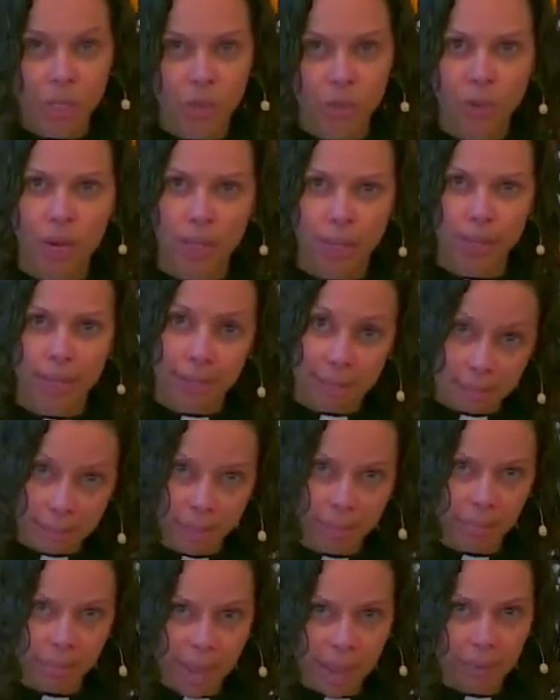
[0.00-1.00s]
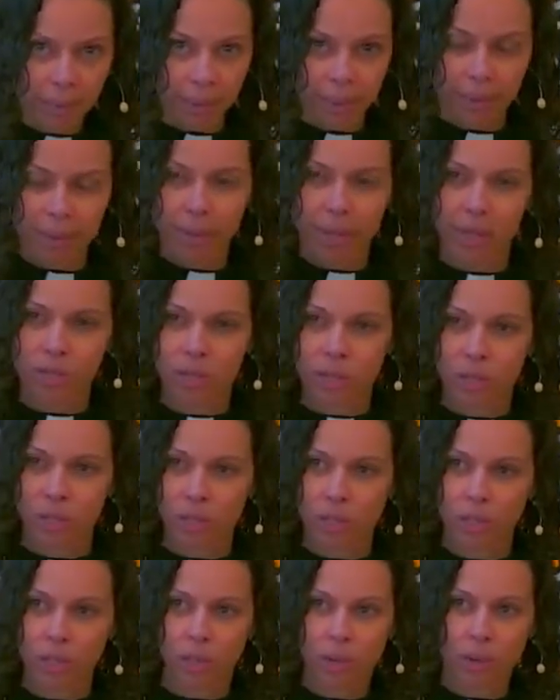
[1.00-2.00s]
I kid you not, like a steep mountain.
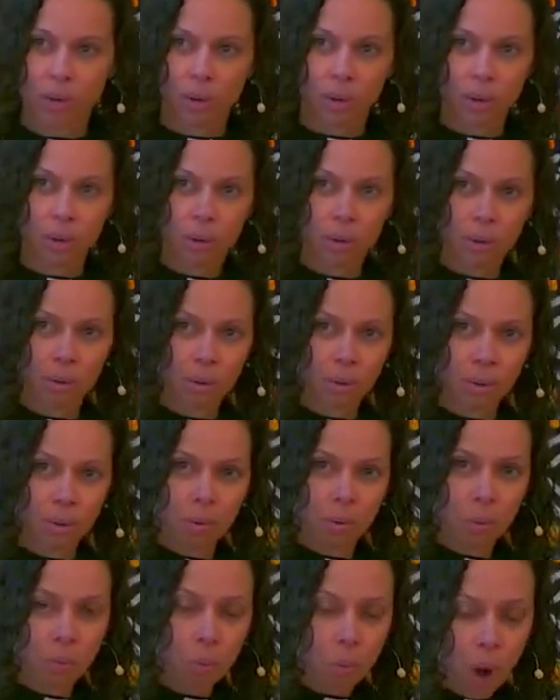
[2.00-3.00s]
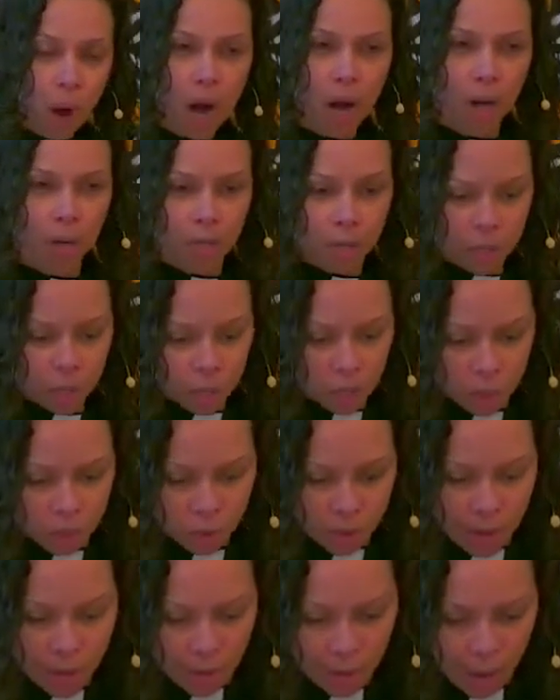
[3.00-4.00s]
They just
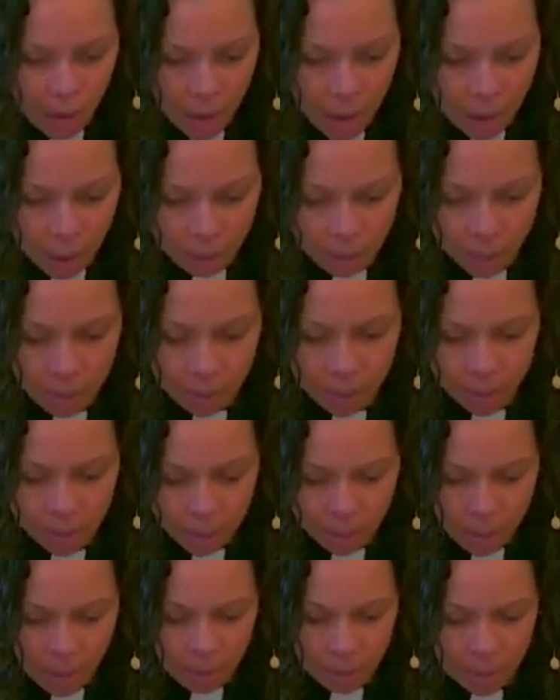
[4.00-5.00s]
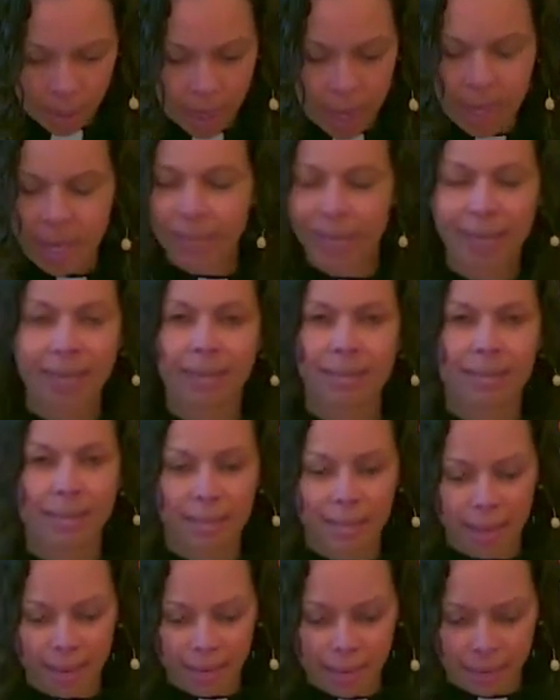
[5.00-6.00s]
walked straight up this mountain.
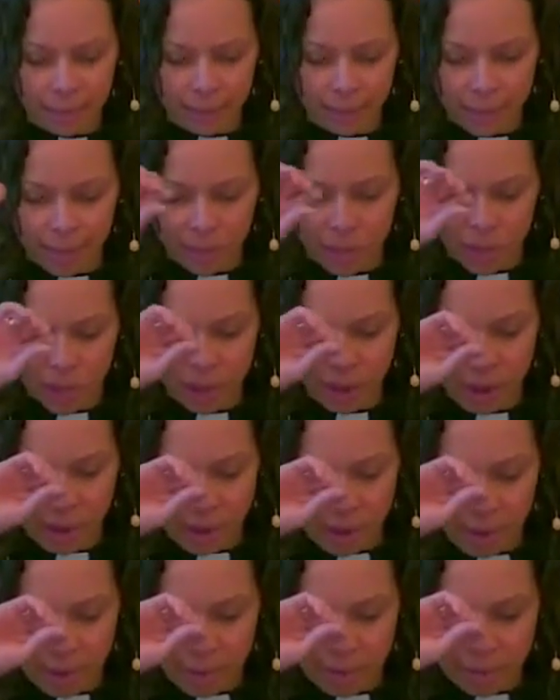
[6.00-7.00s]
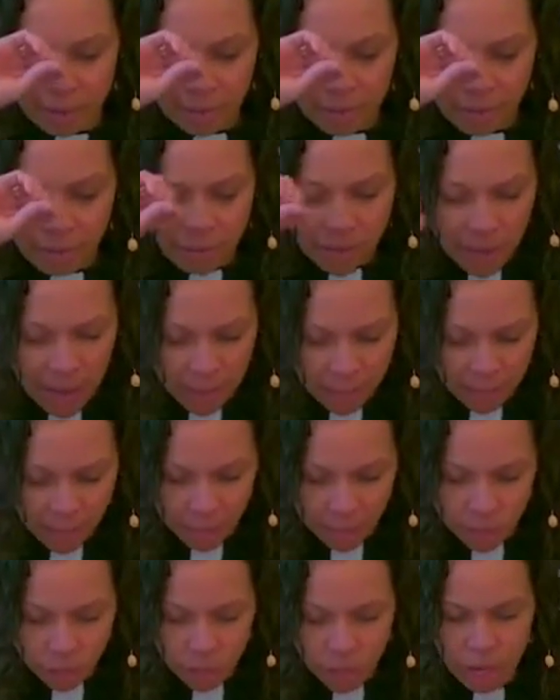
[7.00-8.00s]
Like in seconds, they just
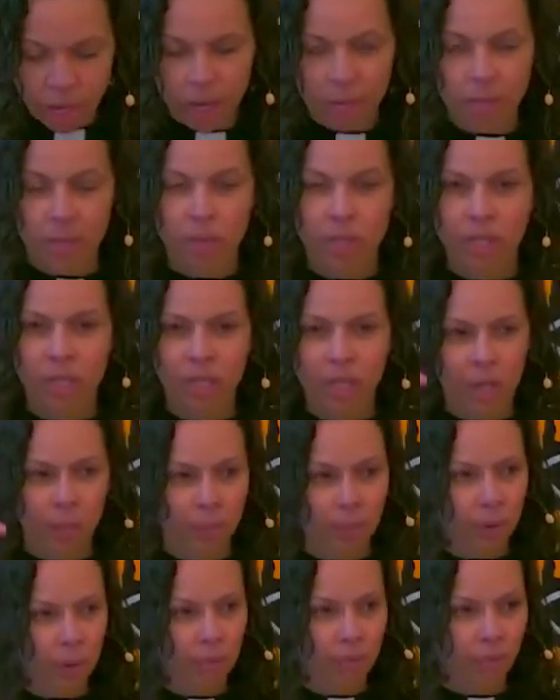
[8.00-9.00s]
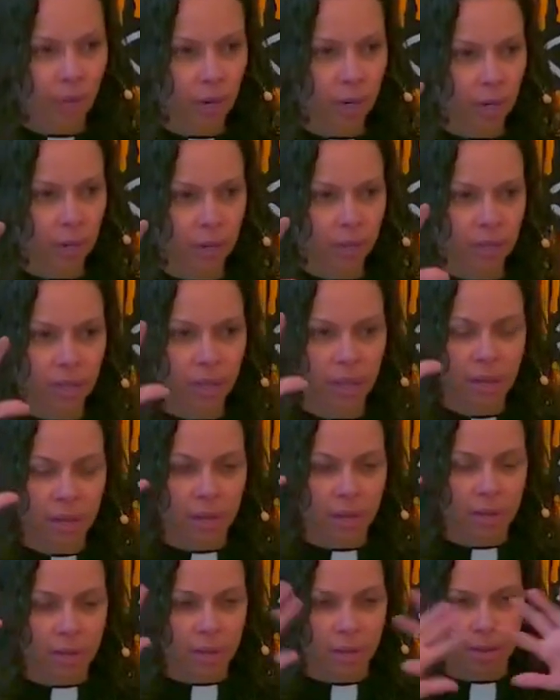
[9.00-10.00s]
vanished. Slippery
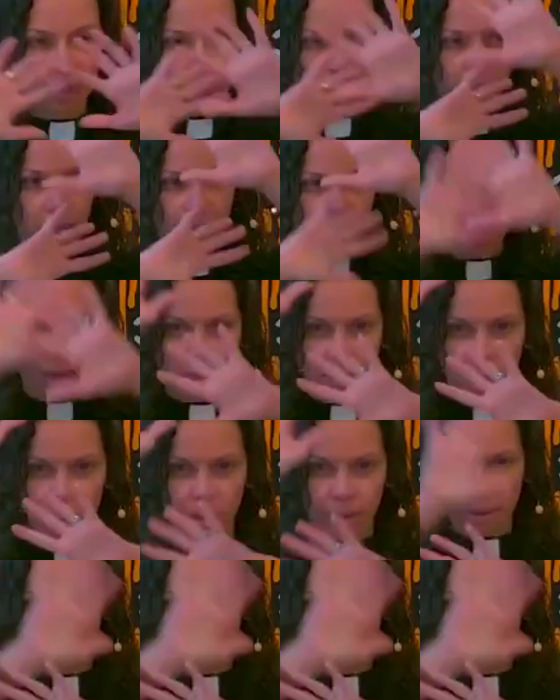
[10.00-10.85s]
ferns, thick